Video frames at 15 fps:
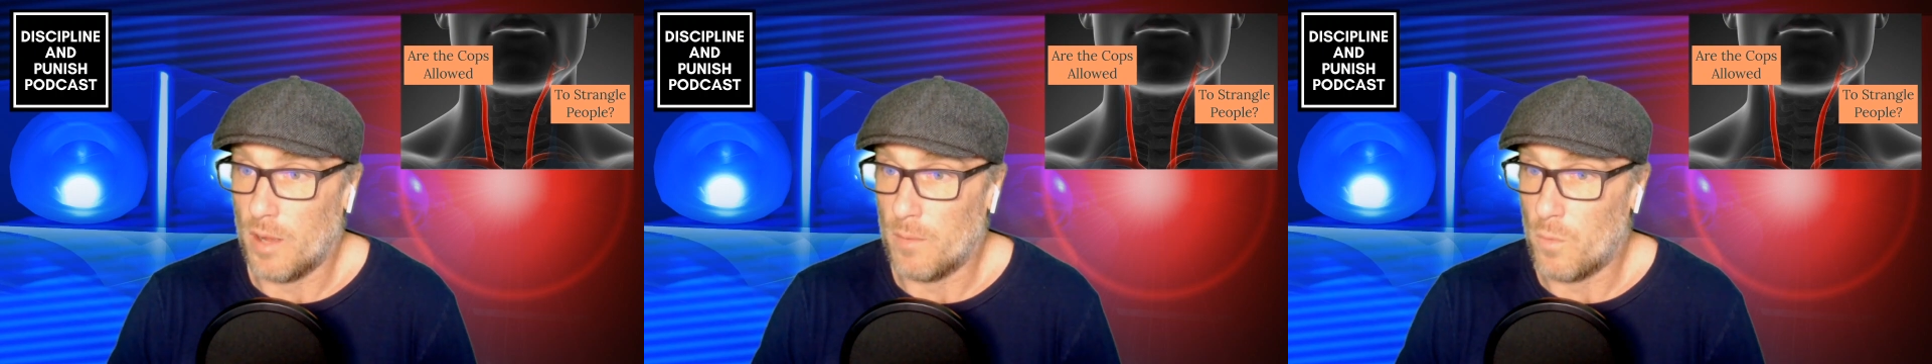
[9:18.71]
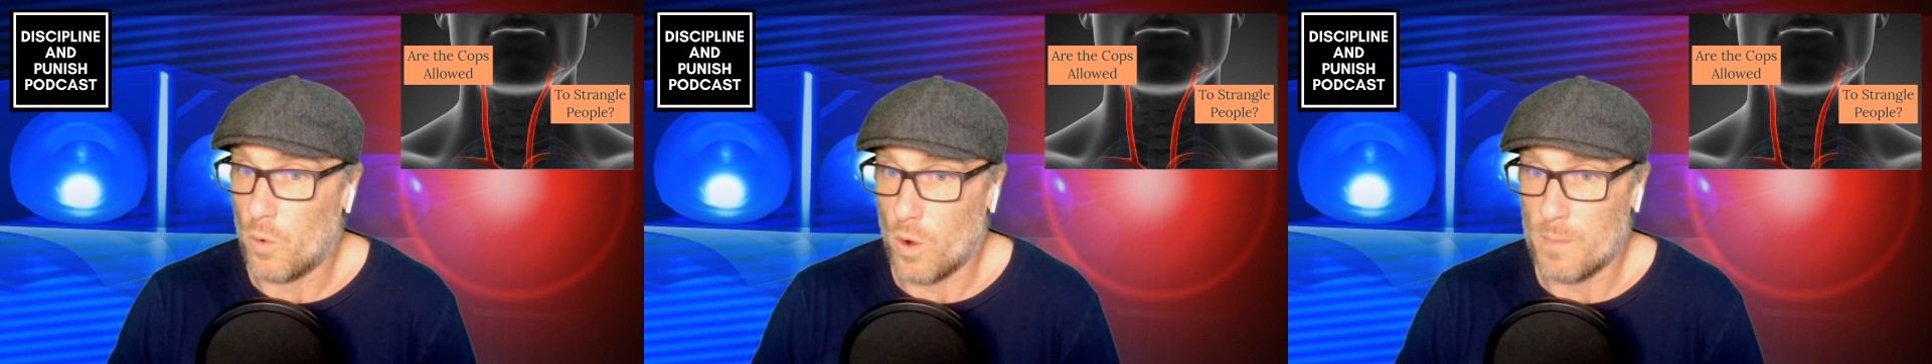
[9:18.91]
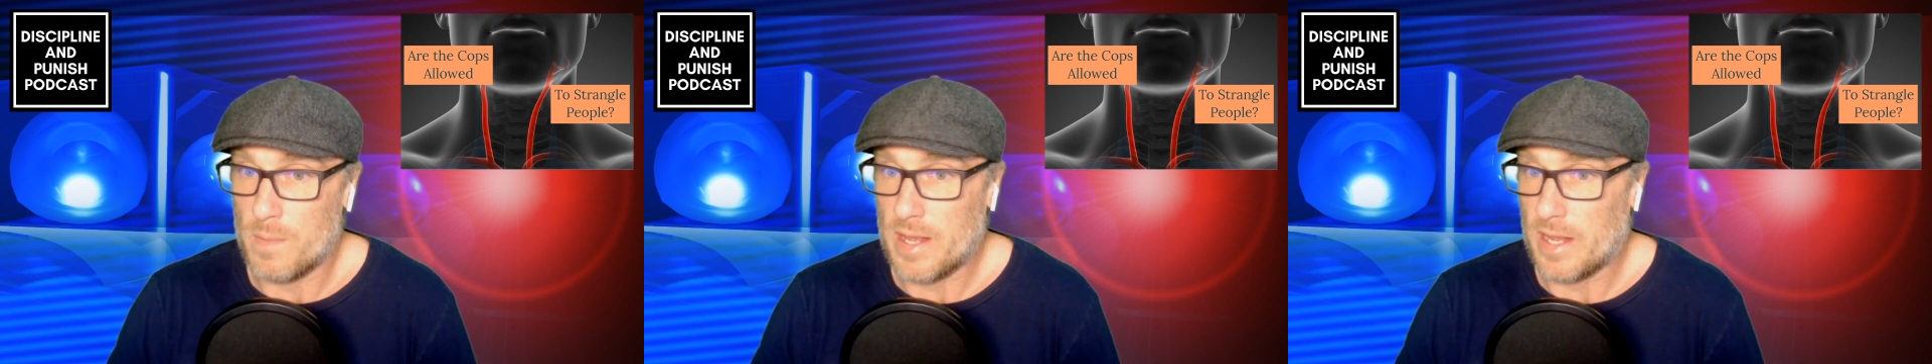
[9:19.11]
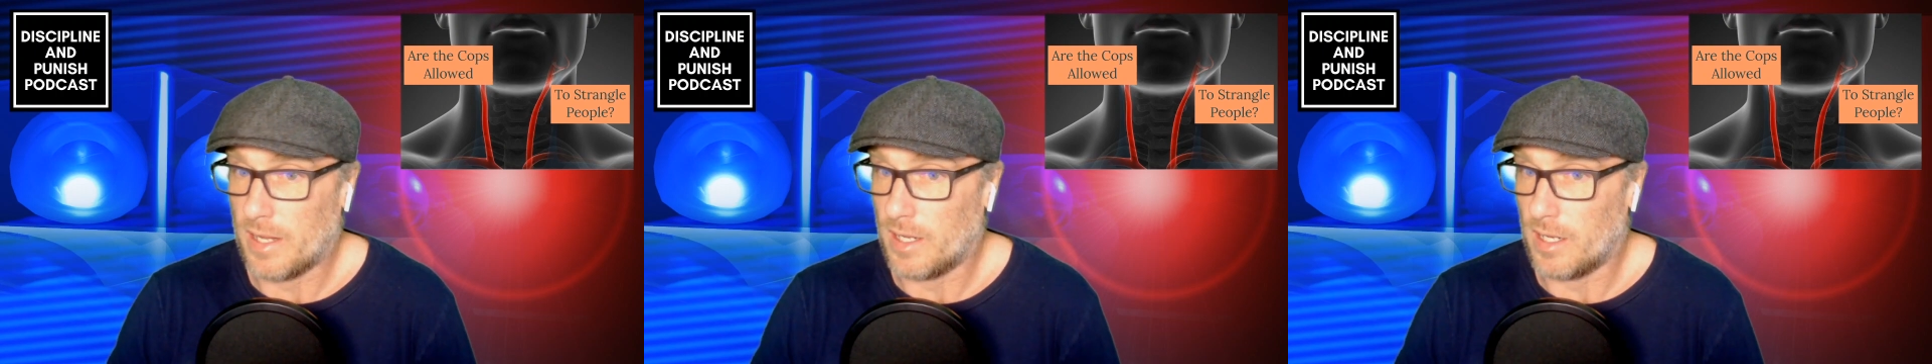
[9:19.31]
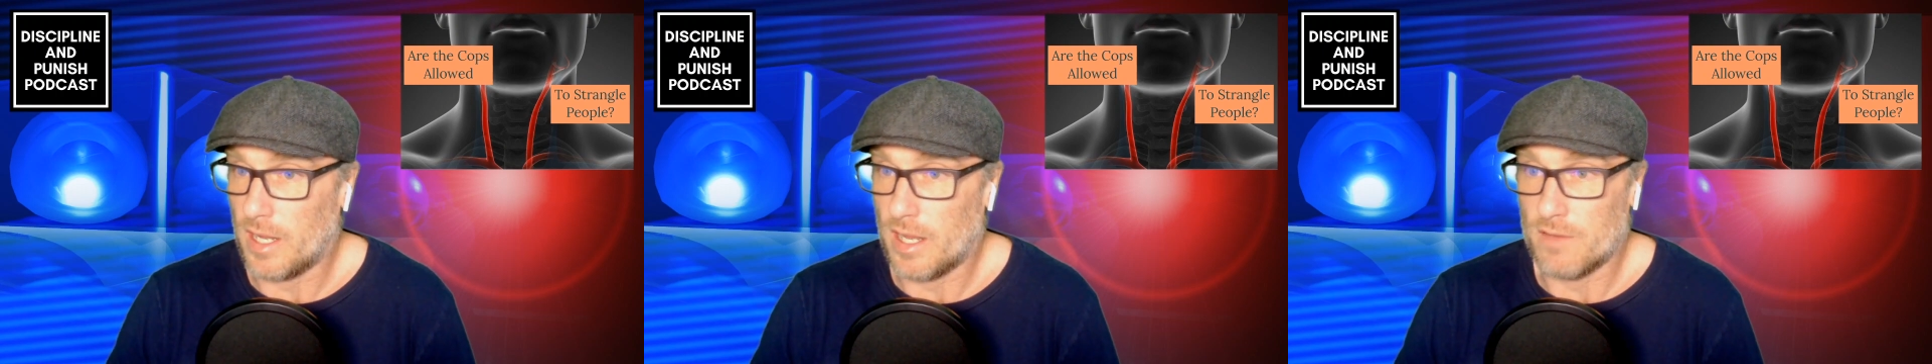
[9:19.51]
or
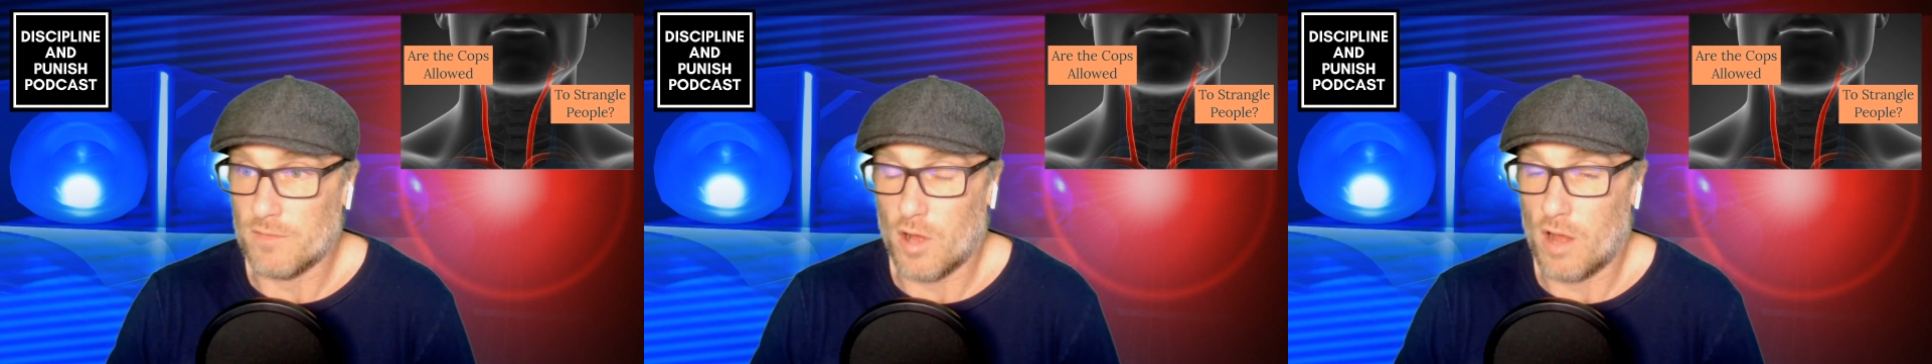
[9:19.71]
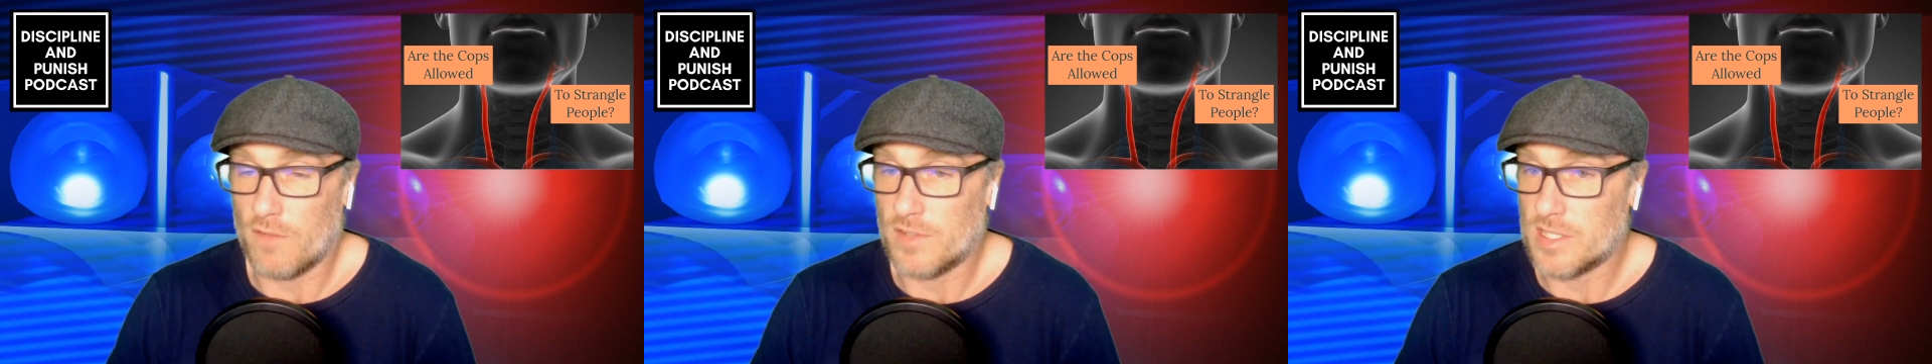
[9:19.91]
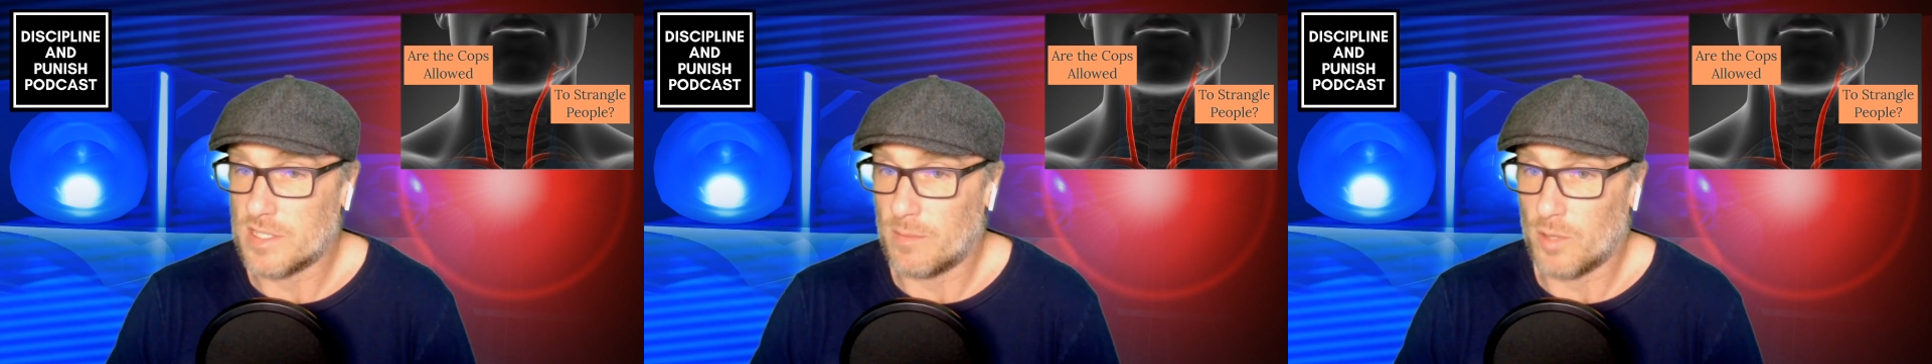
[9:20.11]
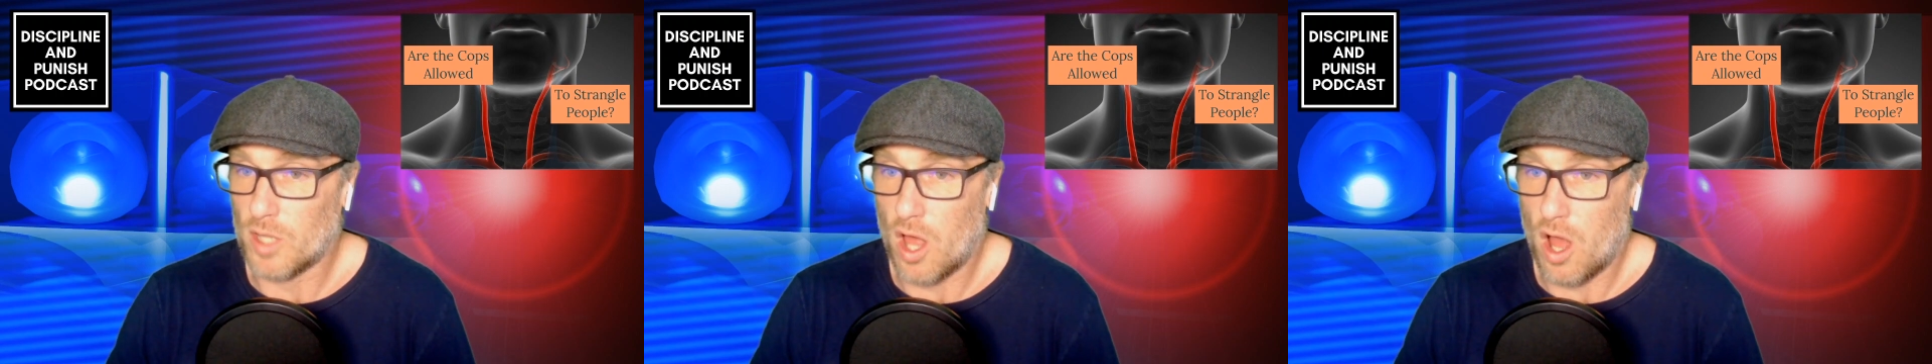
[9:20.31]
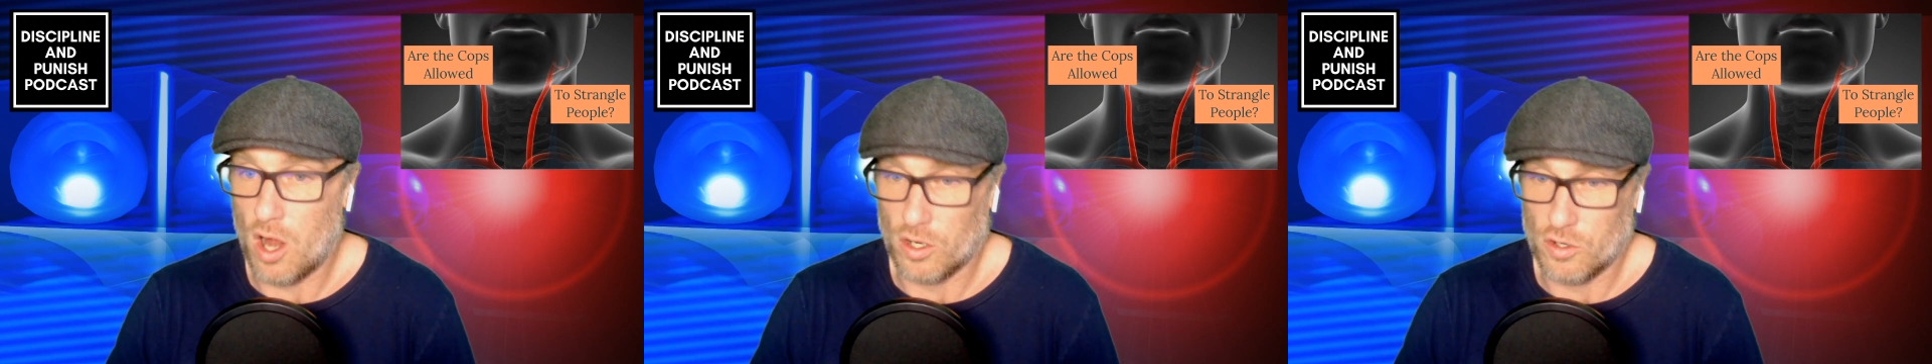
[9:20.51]
being involved in some
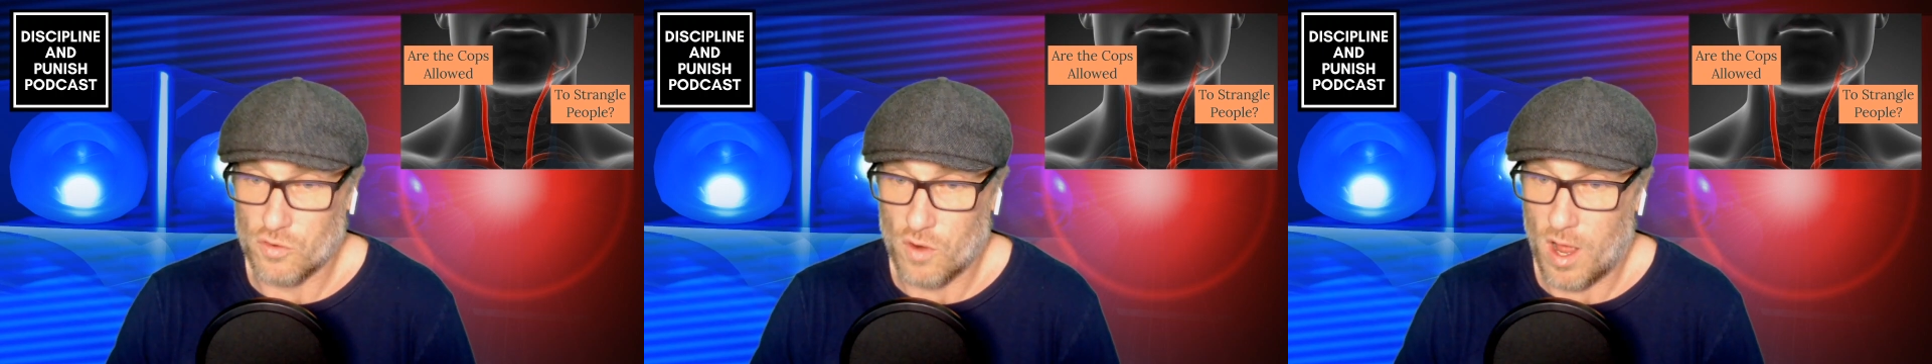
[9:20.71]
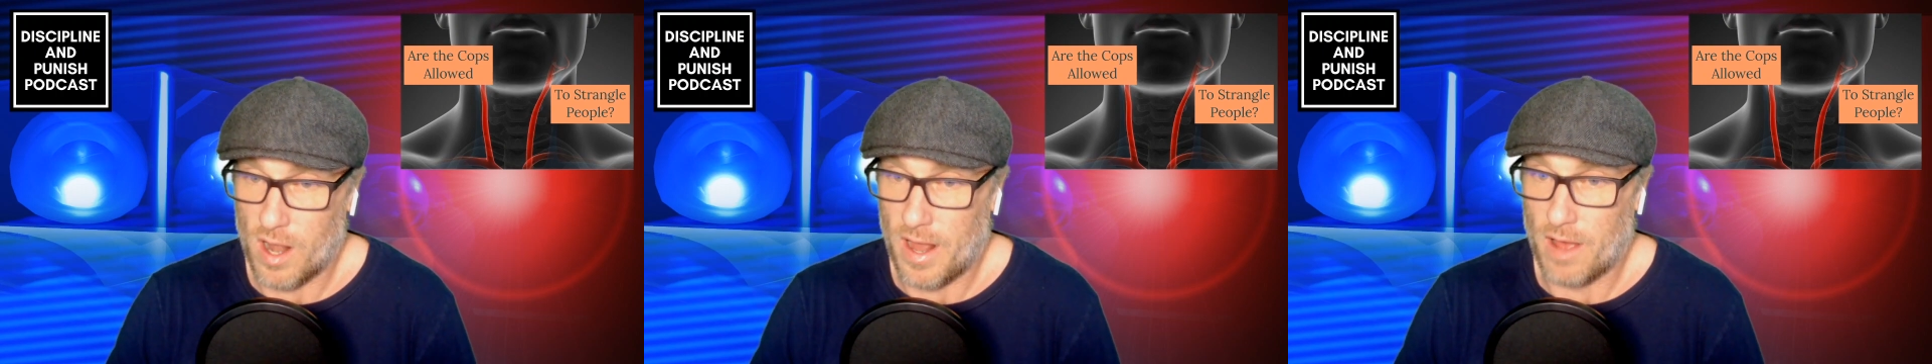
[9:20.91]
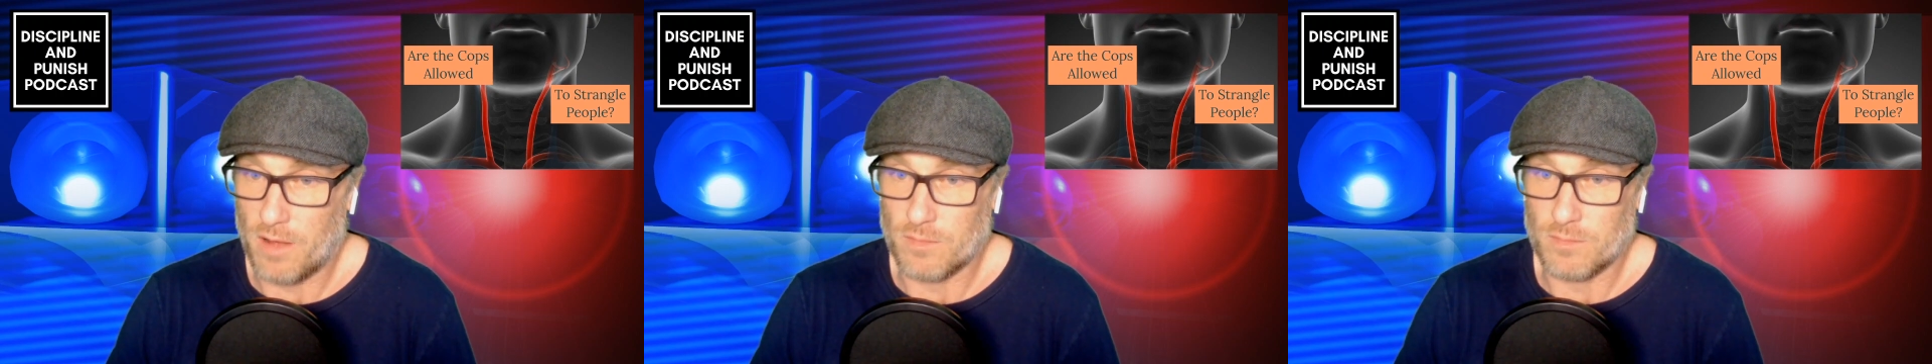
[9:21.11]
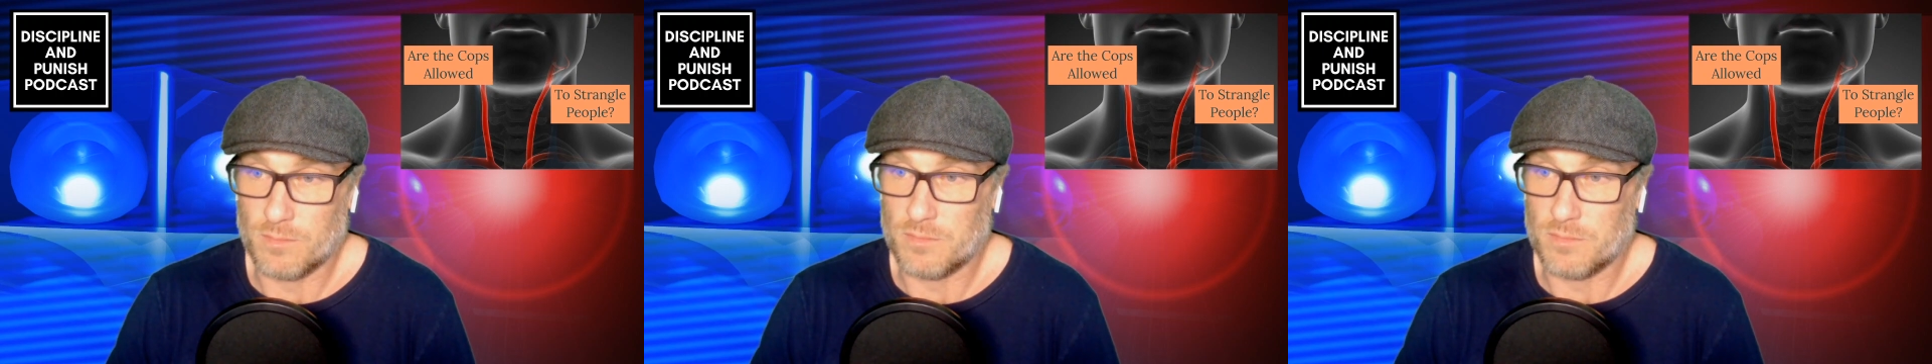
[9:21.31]
long drawn out